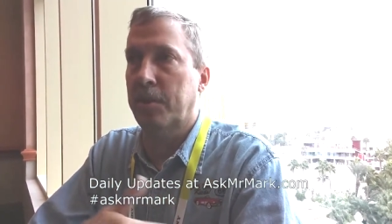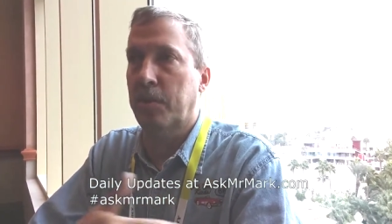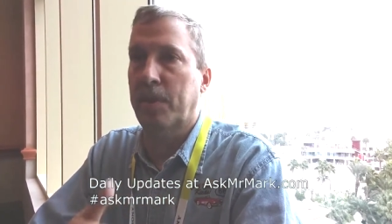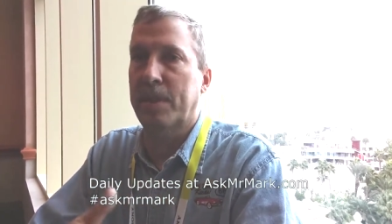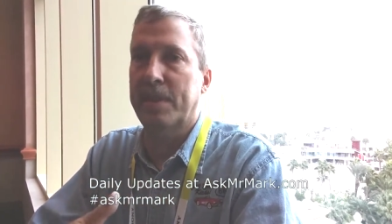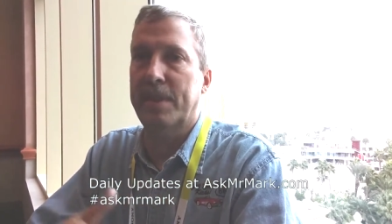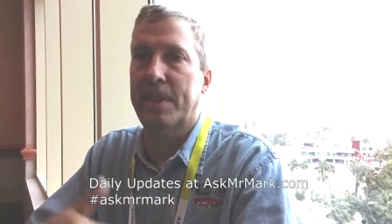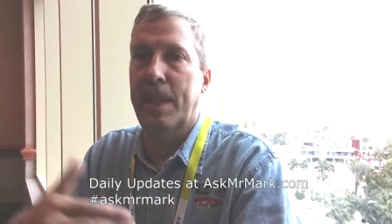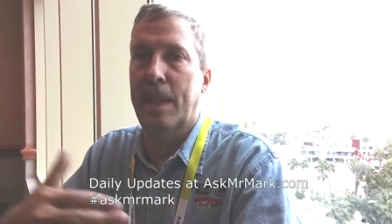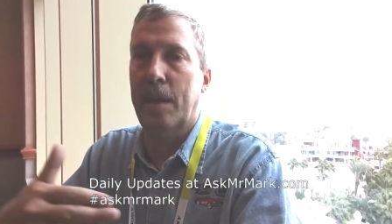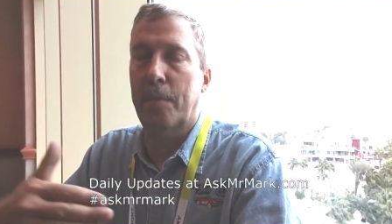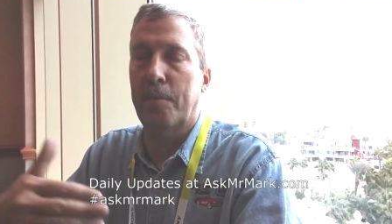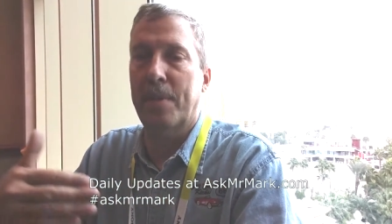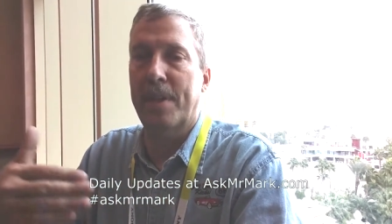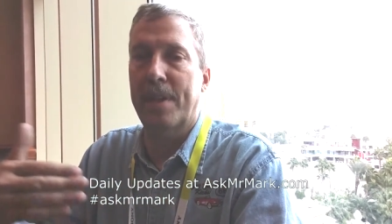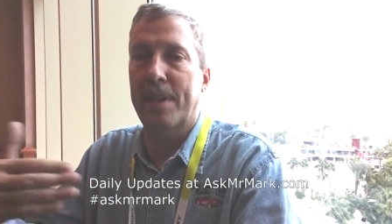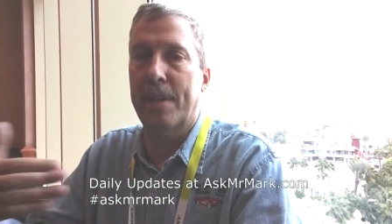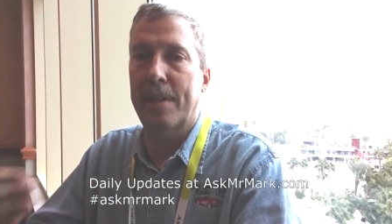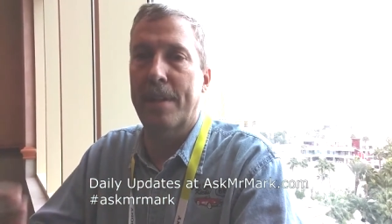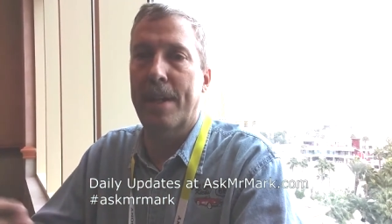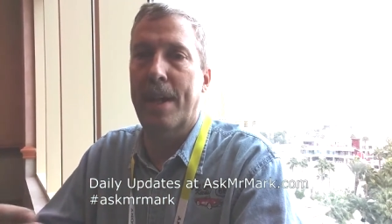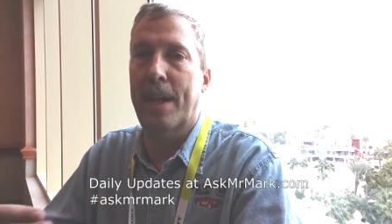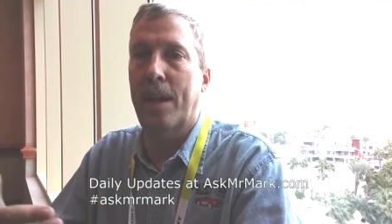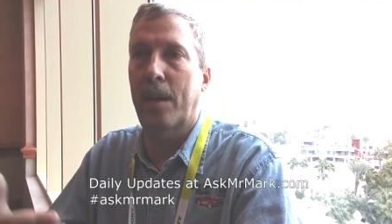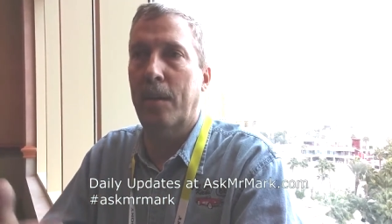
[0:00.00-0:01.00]
to what's
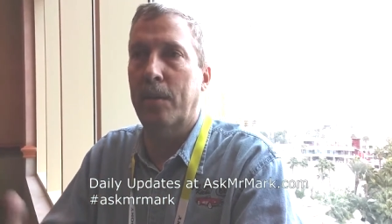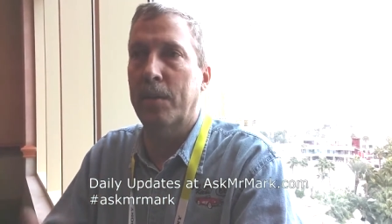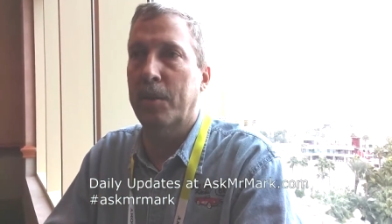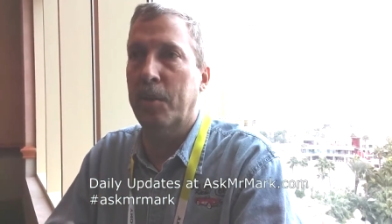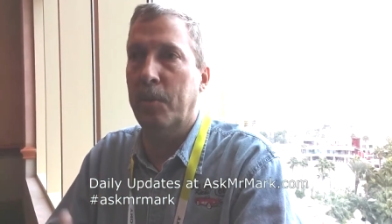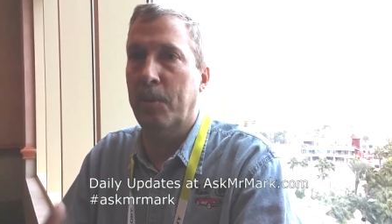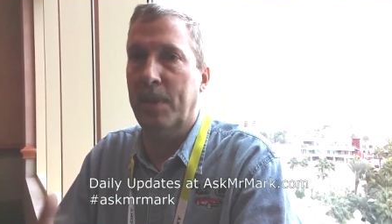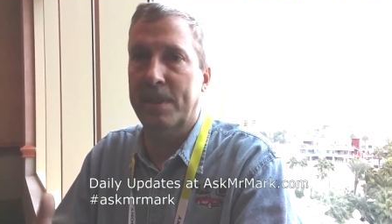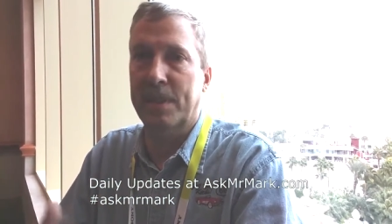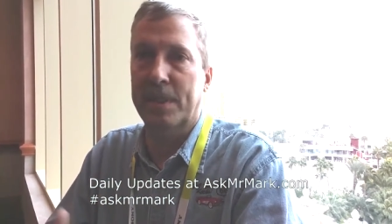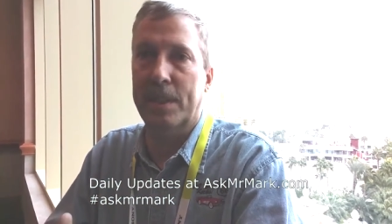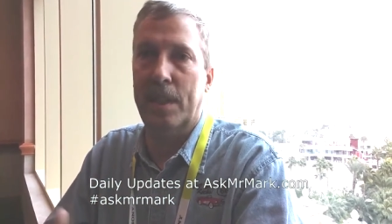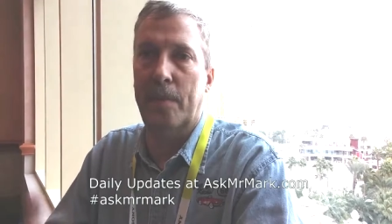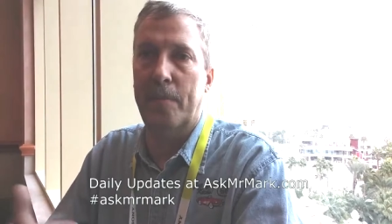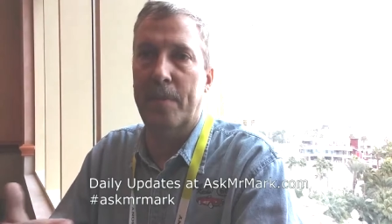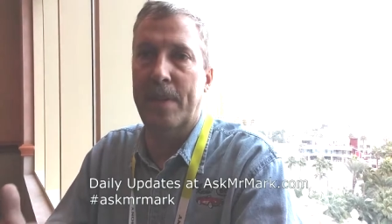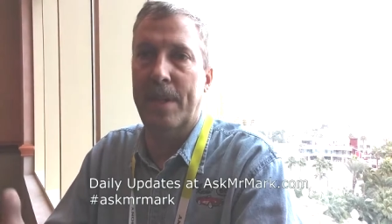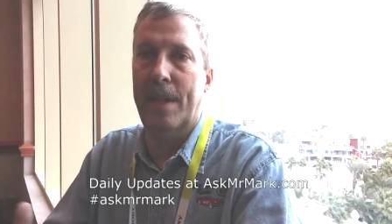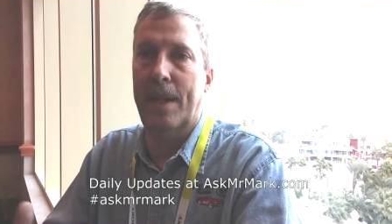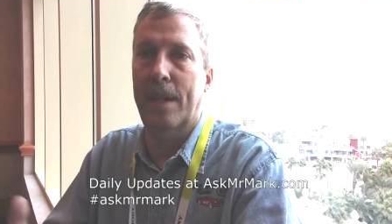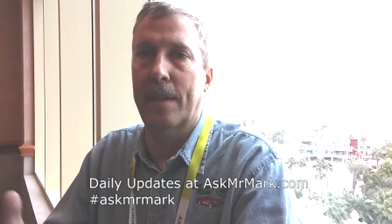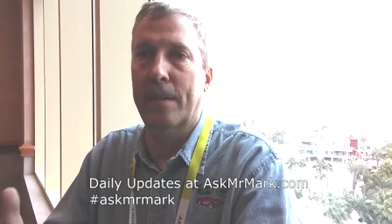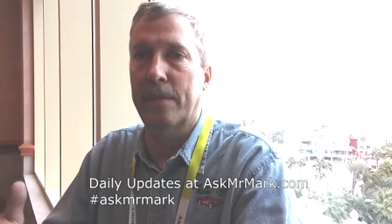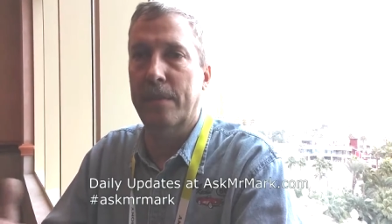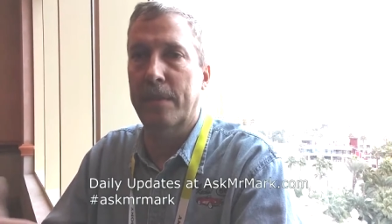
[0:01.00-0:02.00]
happening now to what's
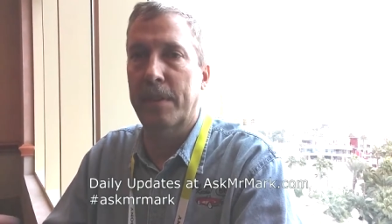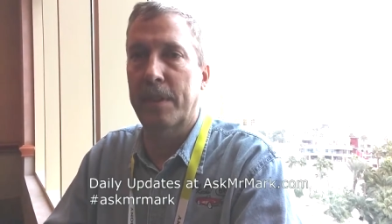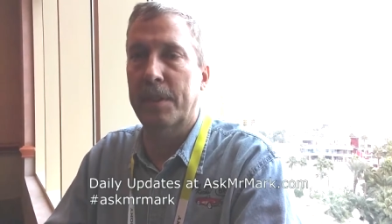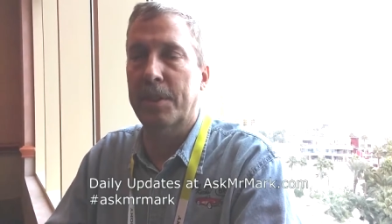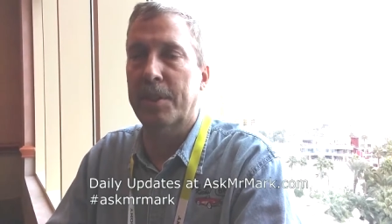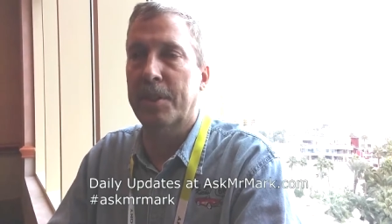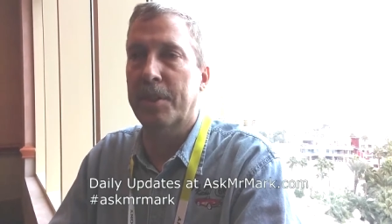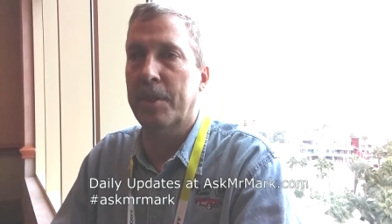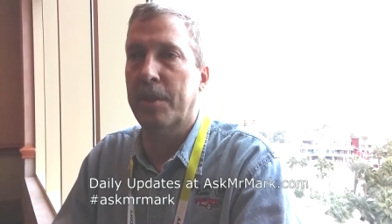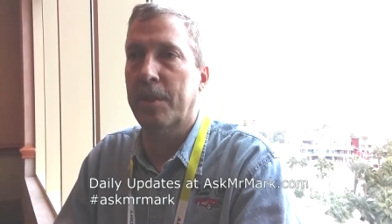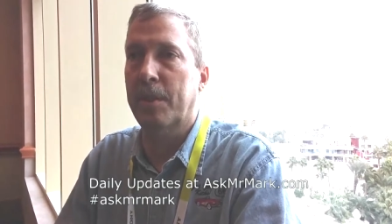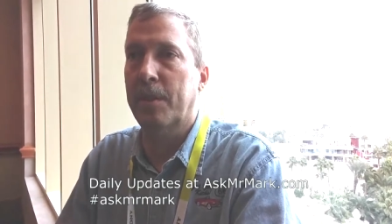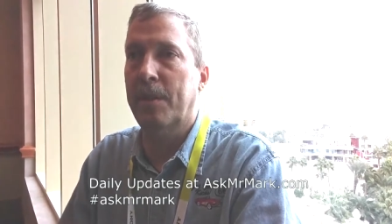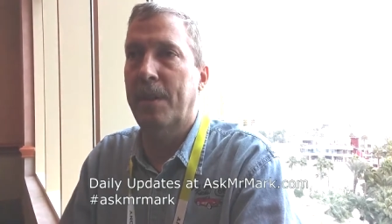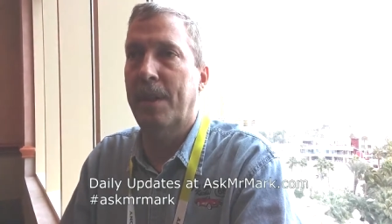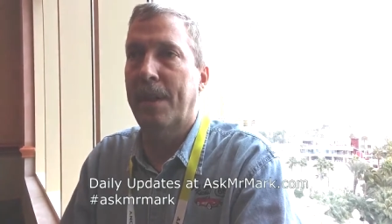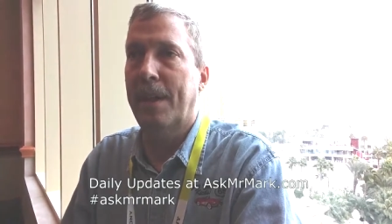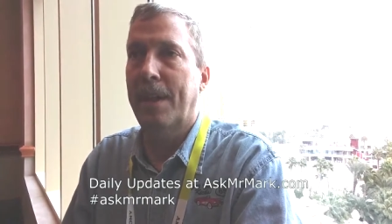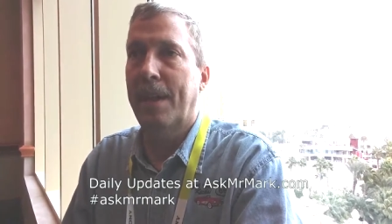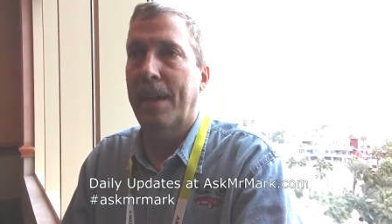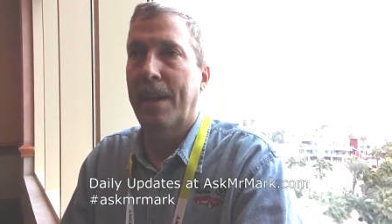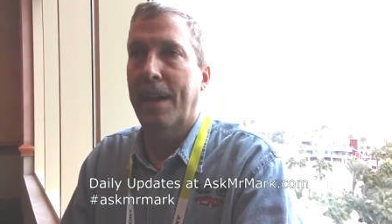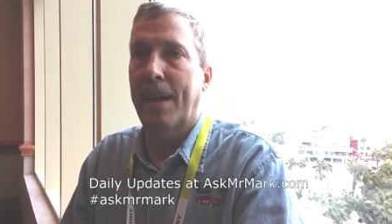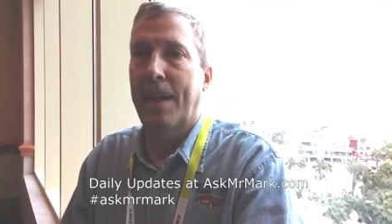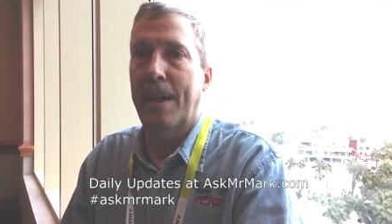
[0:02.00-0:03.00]
coming out of this show.
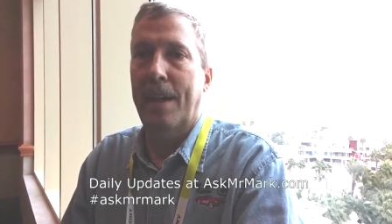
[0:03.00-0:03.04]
